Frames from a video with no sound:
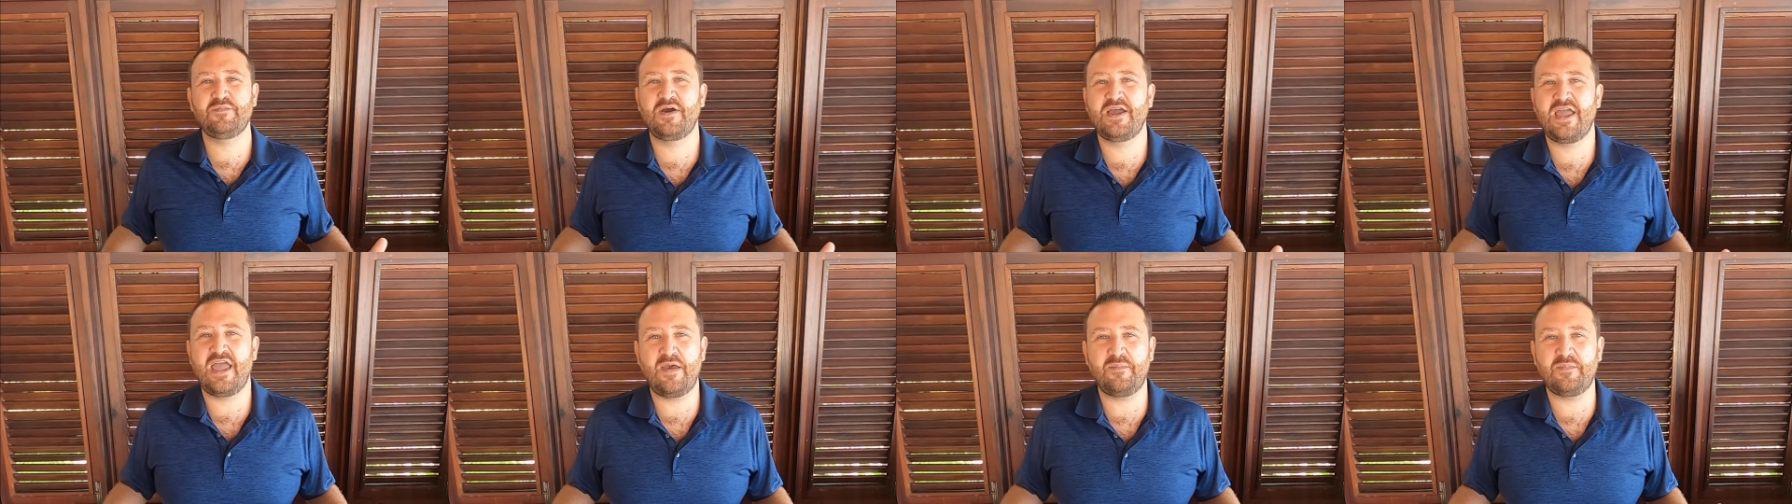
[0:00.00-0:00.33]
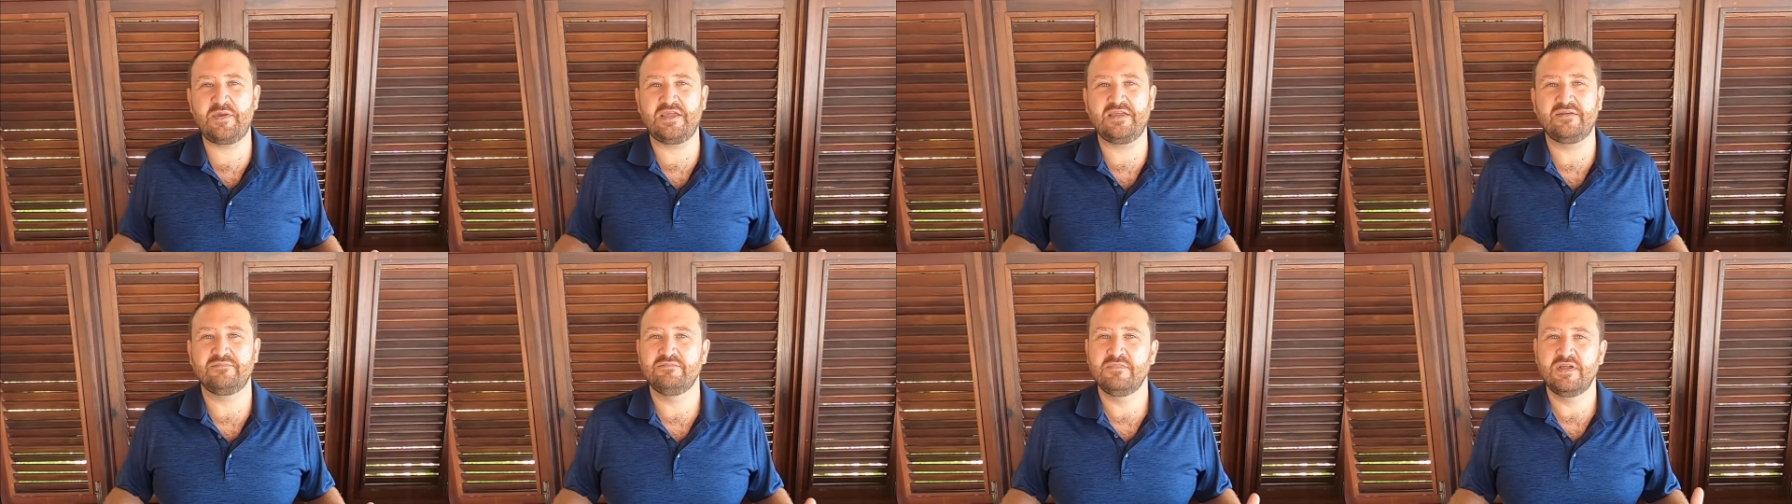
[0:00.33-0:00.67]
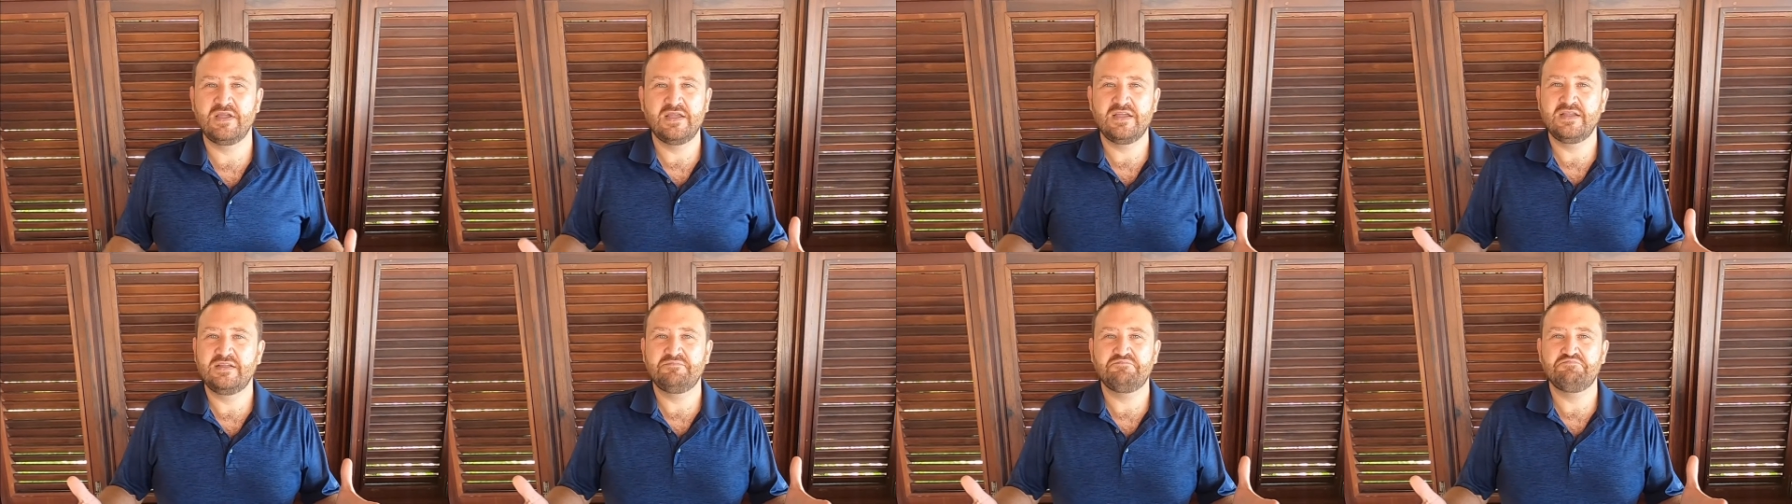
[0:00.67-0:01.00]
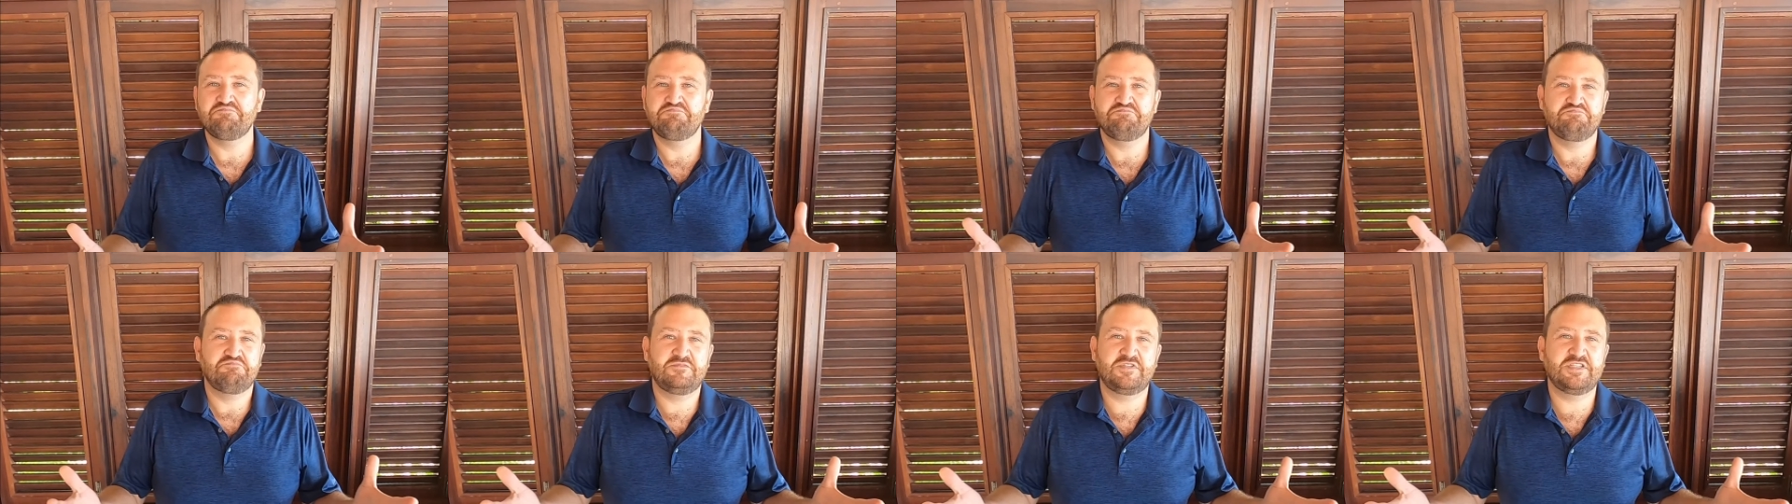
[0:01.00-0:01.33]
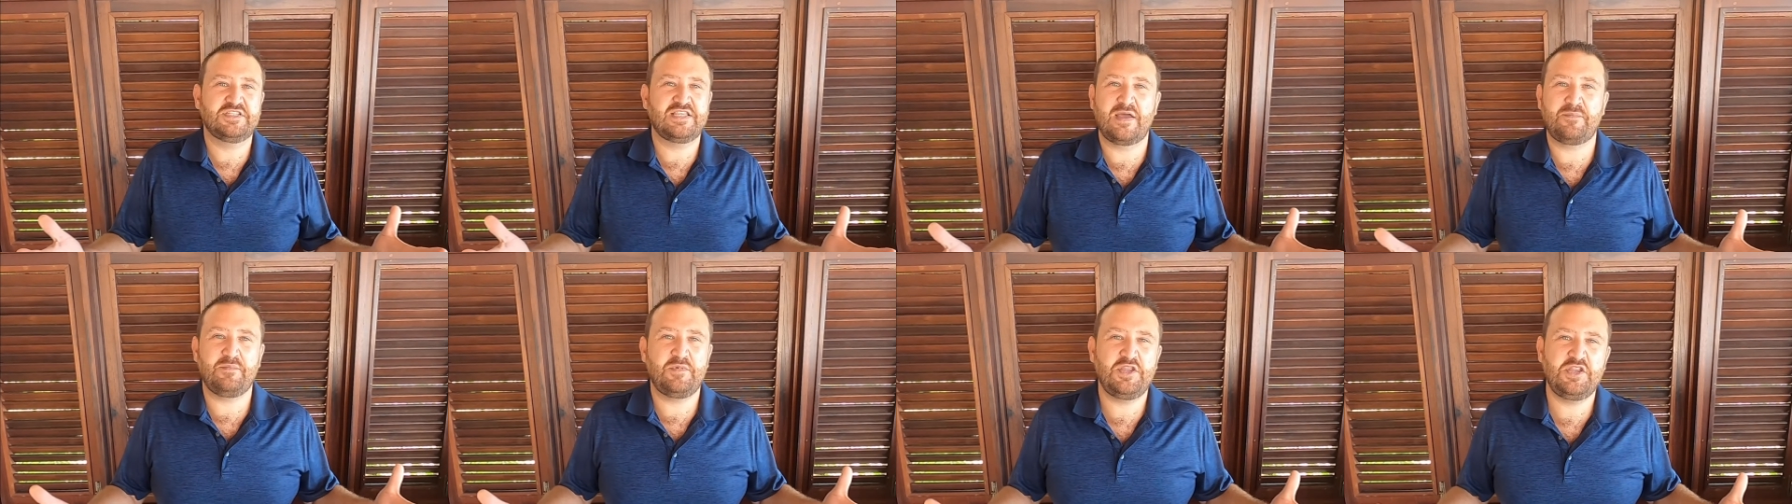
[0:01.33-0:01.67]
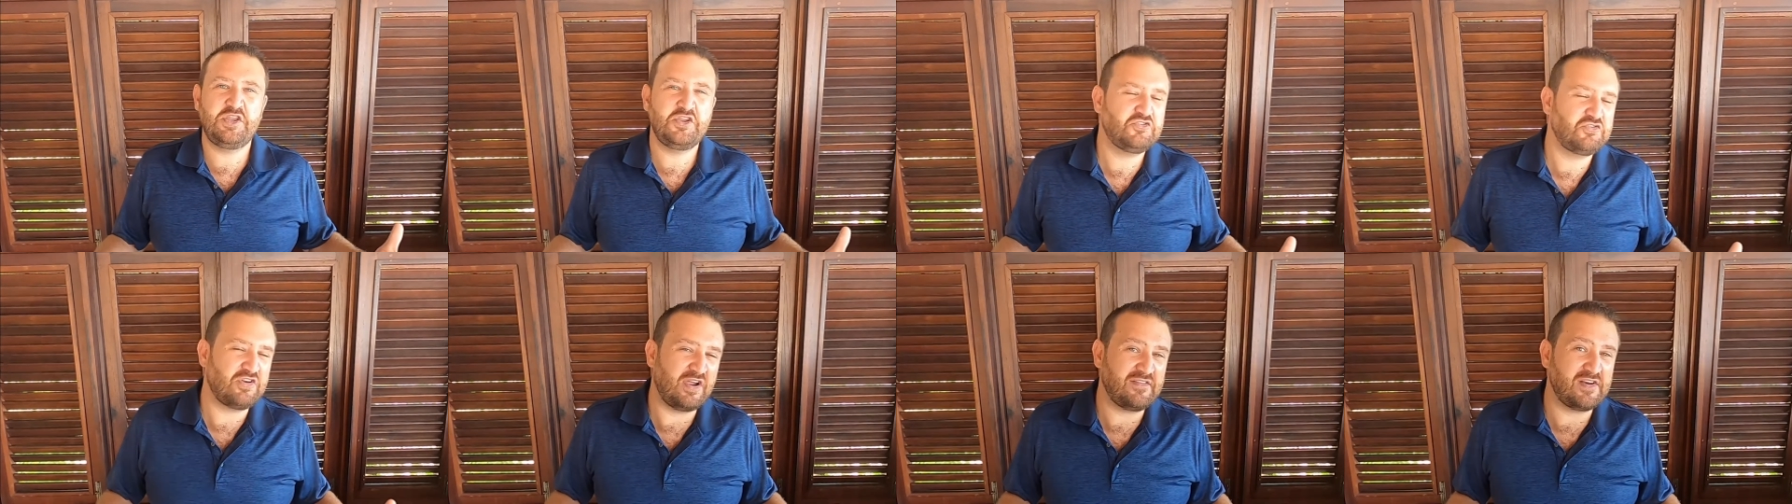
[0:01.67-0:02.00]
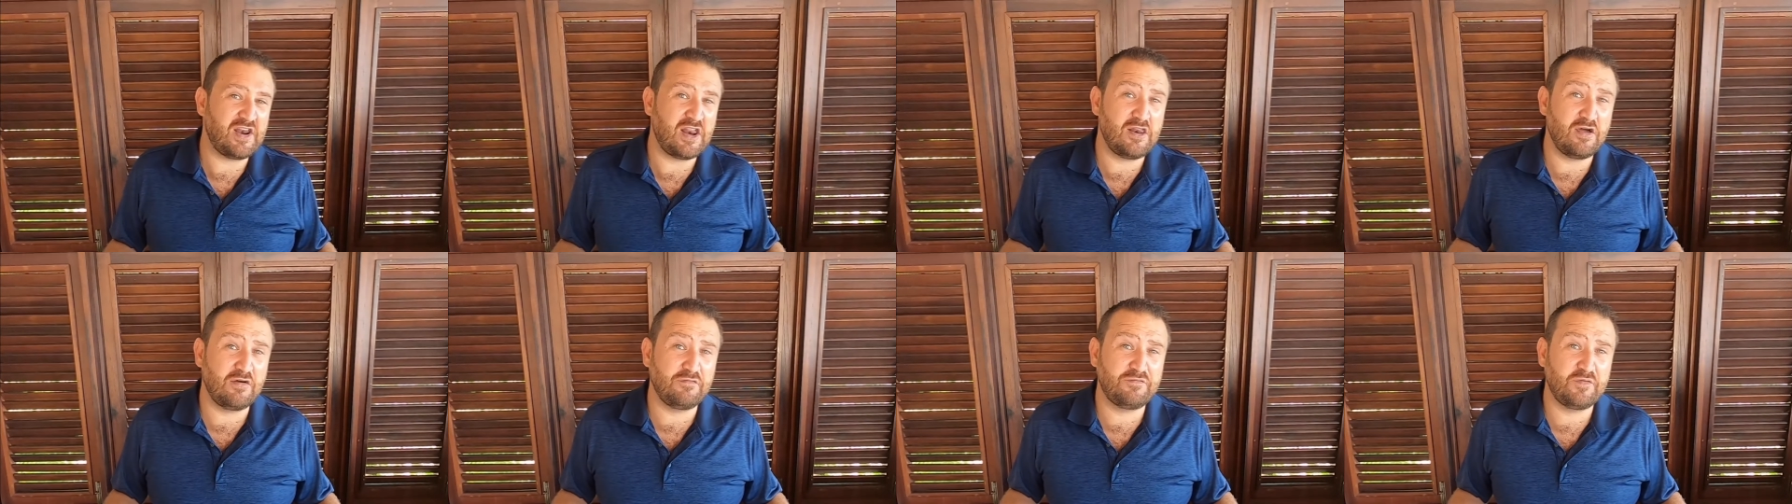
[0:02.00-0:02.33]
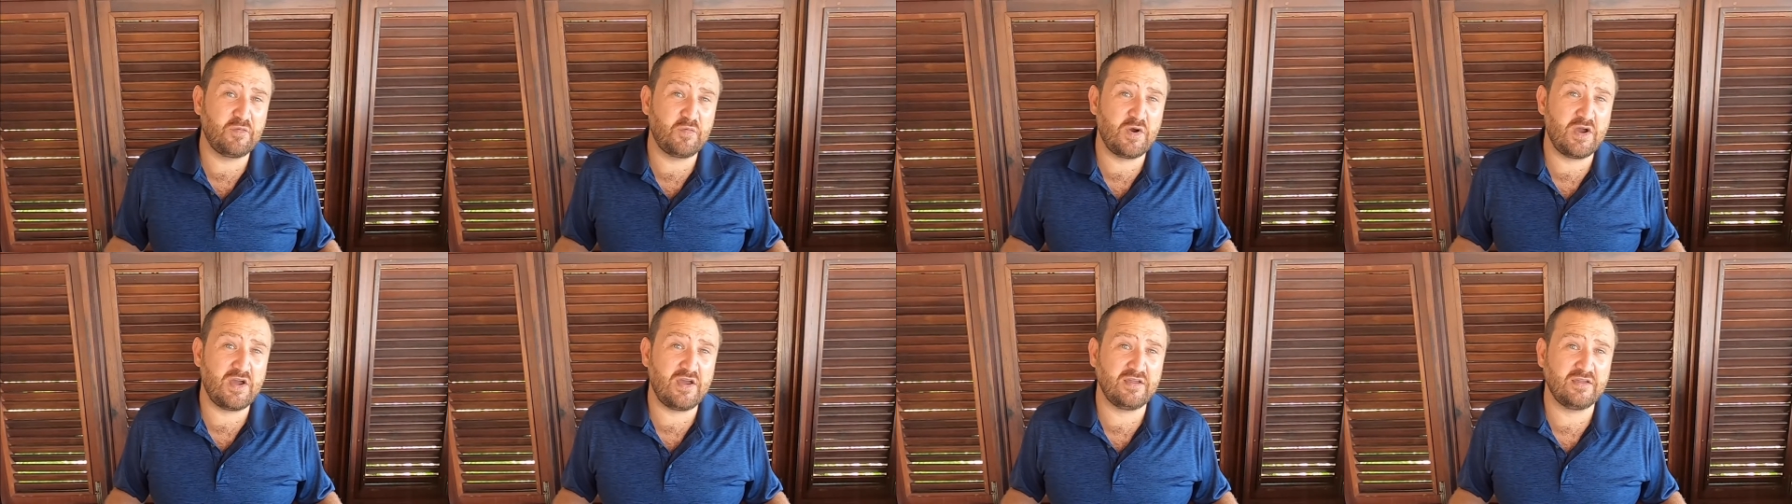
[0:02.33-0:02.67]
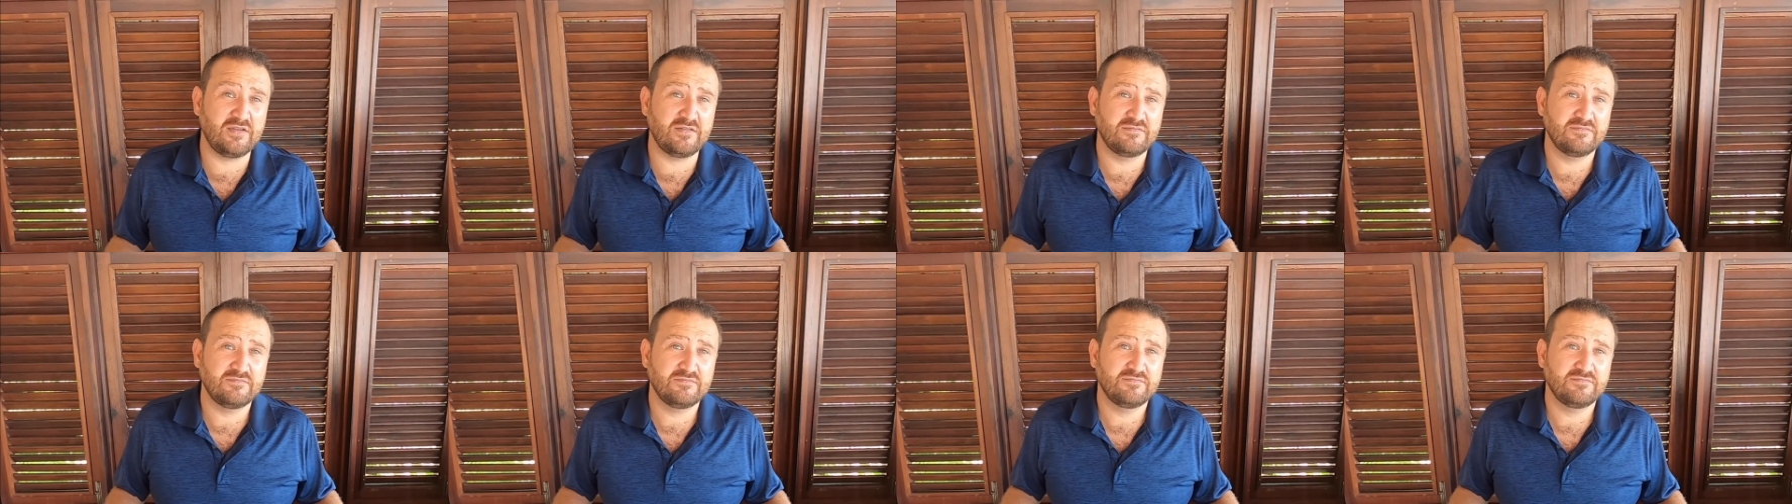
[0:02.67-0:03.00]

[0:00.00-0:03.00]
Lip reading: Miami. Does that mean you travel a lot for work?